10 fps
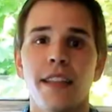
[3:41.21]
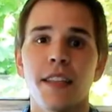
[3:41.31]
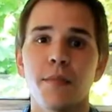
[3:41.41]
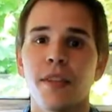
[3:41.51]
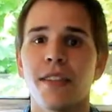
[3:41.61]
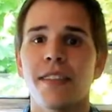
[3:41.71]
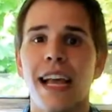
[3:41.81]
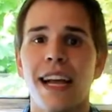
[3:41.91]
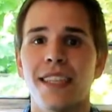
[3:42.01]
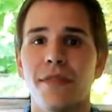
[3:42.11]
This brings us to
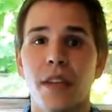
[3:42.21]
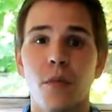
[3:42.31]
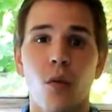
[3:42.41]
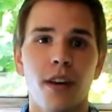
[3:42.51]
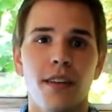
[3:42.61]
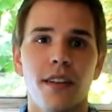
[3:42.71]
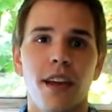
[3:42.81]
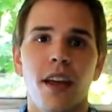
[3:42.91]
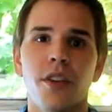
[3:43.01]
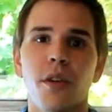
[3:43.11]
activity one.
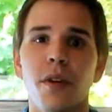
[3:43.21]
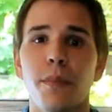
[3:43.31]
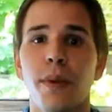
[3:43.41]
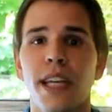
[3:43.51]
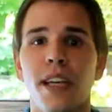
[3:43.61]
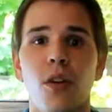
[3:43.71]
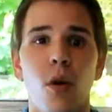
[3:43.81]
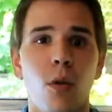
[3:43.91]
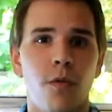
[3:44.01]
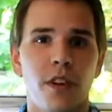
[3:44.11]
You're going to pick a
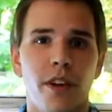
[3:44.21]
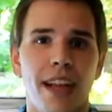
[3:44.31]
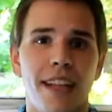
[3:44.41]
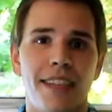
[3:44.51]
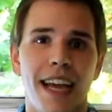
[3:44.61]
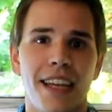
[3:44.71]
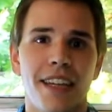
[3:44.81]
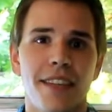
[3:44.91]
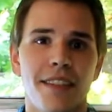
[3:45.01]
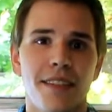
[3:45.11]
goal for your
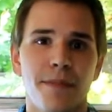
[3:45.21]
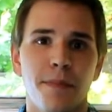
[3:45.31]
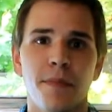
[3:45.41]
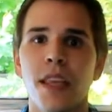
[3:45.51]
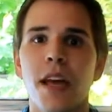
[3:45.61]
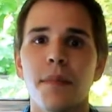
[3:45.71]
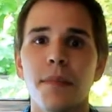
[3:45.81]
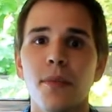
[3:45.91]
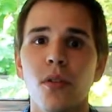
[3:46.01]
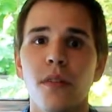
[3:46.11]
antagonist.
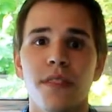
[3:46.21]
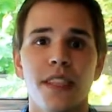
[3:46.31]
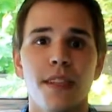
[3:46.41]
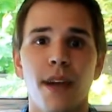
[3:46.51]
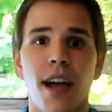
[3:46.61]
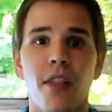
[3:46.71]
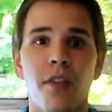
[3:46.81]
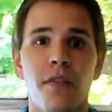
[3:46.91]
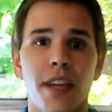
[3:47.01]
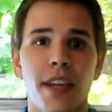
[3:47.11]
People who have seen my
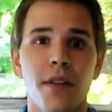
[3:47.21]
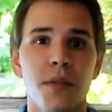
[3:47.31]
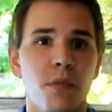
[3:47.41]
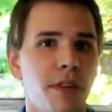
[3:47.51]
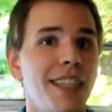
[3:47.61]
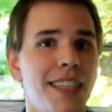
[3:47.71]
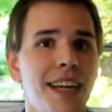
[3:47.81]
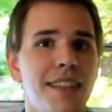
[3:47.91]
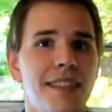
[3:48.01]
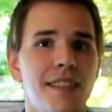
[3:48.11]
other videos will
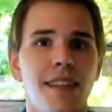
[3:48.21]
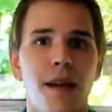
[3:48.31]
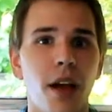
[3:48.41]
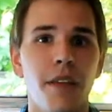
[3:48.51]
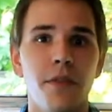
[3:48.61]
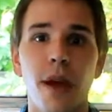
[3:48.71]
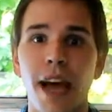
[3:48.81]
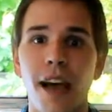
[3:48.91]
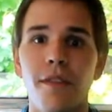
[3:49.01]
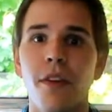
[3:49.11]
recognize this step. If you
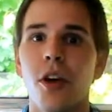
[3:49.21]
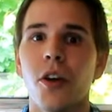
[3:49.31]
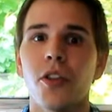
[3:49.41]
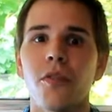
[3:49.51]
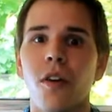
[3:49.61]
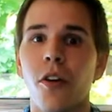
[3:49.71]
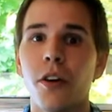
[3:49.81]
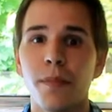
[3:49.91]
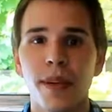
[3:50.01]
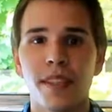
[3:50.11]
have, you've
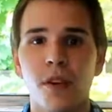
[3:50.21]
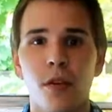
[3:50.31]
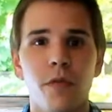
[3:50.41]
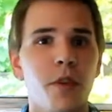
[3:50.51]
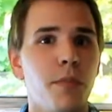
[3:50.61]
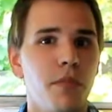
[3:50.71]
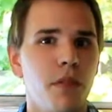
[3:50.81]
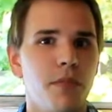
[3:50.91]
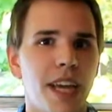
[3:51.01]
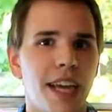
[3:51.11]
already picked a goal for your
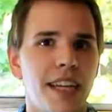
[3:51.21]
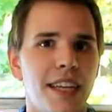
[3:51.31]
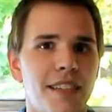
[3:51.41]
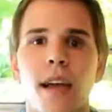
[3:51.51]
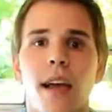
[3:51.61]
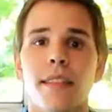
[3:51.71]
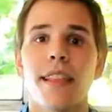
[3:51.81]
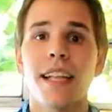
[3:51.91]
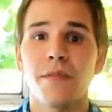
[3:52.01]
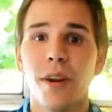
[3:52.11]
protagonist.
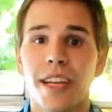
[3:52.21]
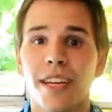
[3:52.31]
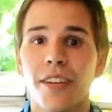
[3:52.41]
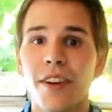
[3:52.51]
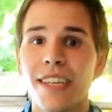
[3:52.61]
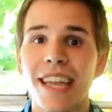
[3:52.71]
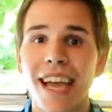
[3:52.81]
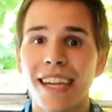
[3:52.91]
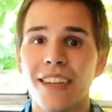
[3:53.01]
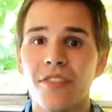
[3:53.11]
That's right, your
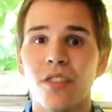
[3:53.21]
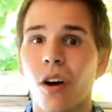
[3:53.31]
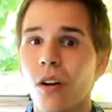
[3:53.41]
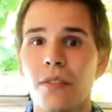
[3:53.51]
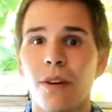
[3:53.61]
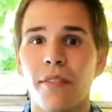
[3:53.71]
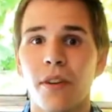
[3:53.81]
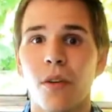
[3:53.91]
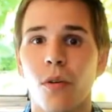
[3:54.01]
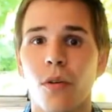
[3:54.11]
antagonist should also have a
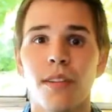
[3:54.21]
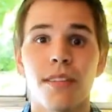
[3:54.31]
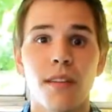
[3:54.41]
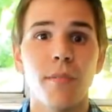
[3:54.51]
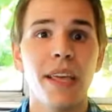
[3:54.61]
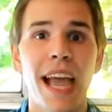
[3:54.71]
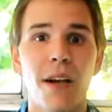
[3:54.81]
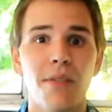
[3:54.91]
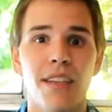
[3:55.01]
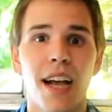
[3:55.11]
goal. Something
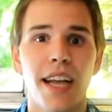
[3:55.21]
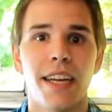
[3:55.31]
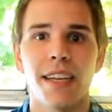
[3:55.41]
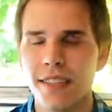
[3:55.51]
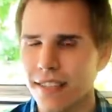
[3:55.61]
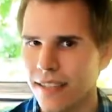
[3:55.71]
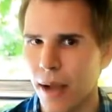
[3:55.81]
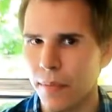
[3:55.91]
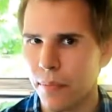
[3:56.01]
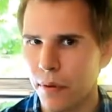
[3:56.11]
outside,
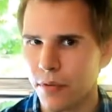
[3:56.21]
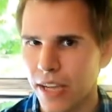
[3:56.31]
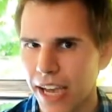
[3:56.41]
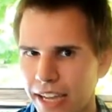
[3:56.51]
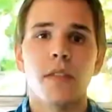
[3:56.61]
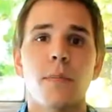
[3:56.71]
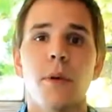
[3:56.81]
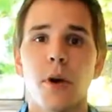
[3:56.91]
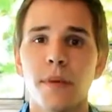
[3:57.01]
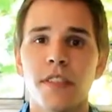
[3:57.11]
stop the protagonist. The
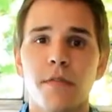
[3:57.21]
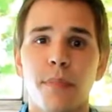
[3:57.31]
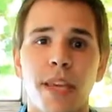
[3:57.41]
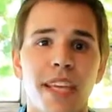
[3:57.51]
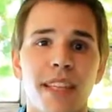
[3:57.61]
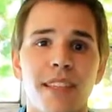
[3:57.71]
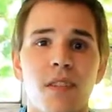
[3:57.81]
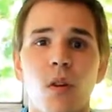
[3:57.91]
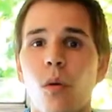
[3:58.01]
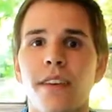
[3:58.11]
purpose of picking this
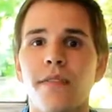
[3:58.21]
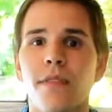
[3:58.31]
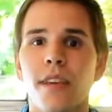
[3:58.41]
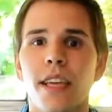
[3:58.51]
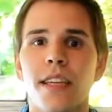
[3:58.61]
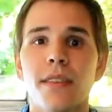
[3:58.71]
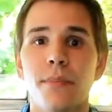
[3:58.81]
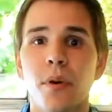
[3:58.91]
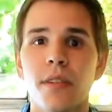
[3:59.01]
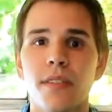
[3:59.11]
goal is to
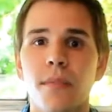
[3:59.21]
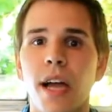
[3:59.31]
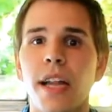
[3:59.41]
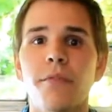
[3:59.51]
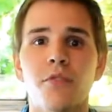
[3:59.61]
put some kind of